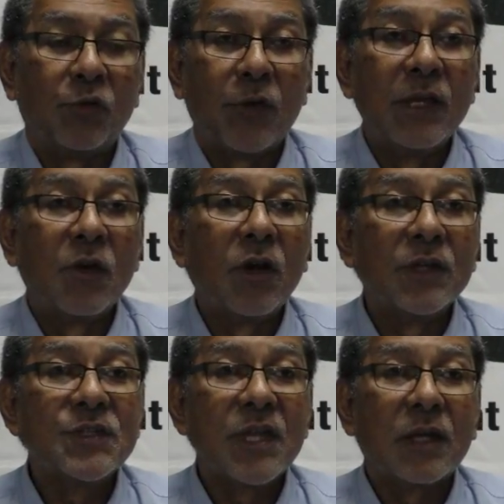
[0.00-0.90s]
A restraining
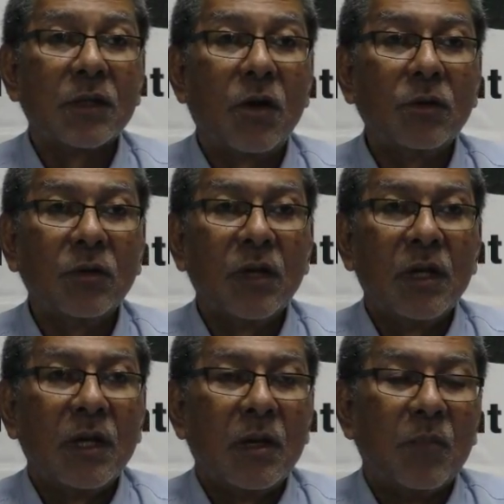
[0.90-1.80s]
order is taken out,
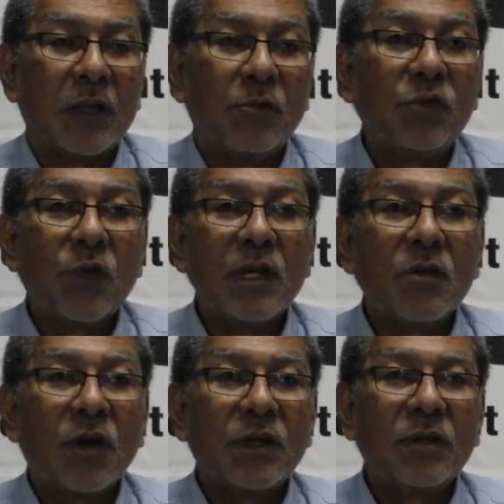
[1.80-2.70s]
but the
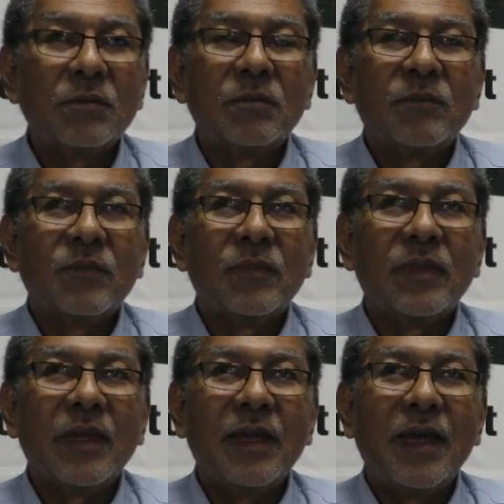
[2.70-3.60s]
restraining order
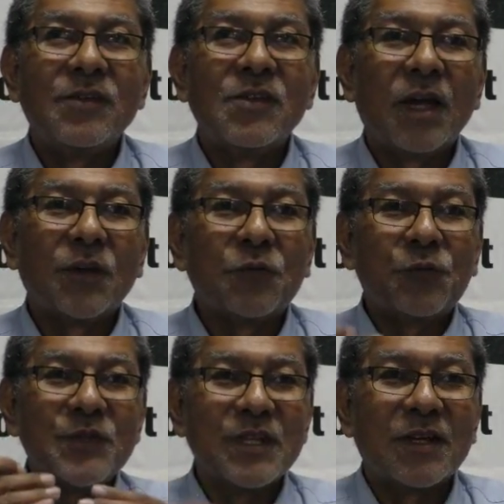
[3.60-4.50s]
is not a
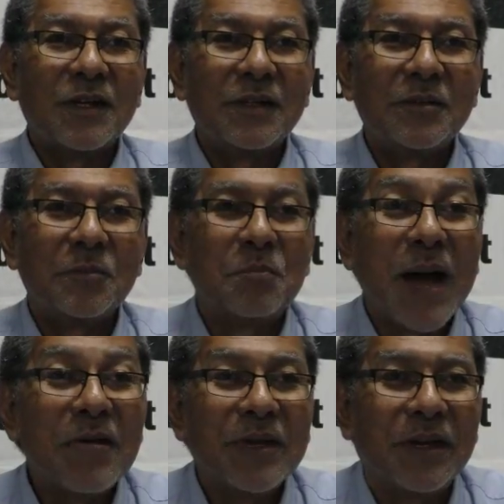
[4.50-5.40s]
physical
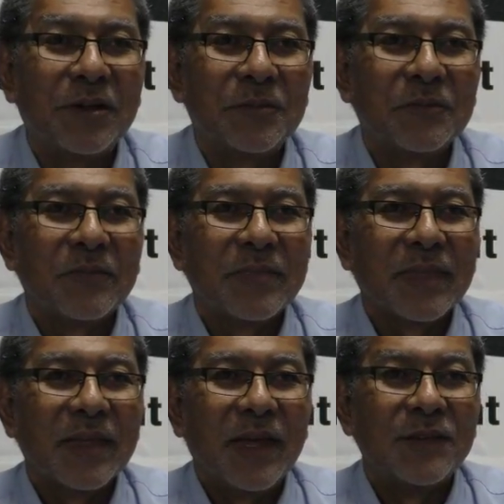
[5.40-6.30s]
barrier.
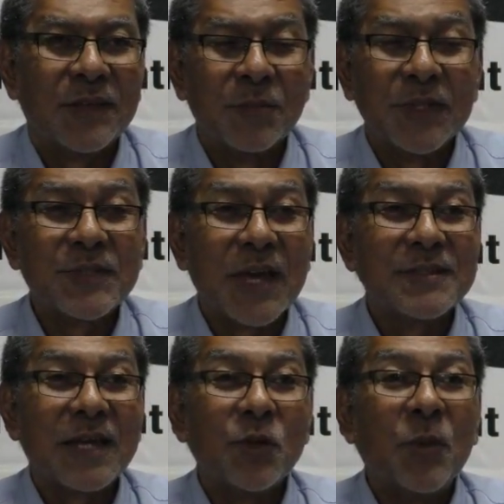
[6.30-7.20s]
It simply
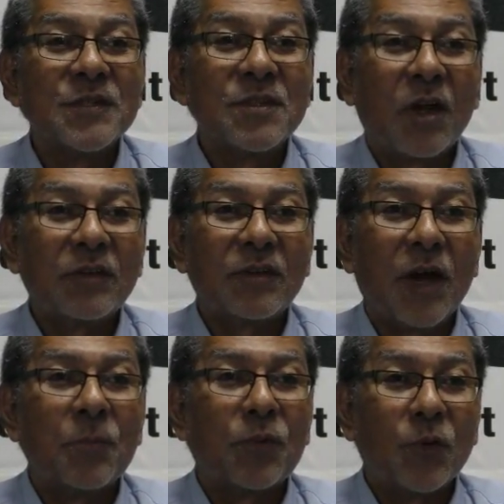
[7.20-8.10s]
says that you must not
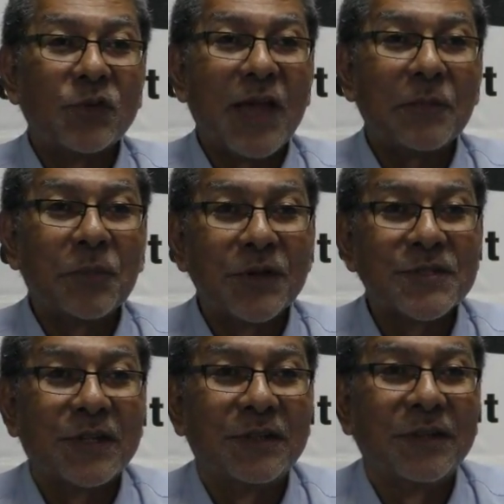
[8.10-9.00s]
approach that
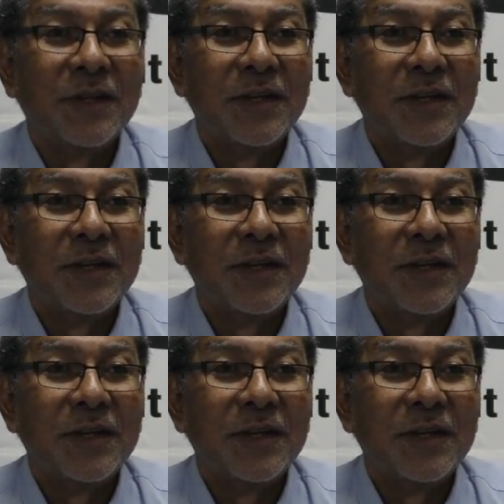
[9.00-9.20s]
person.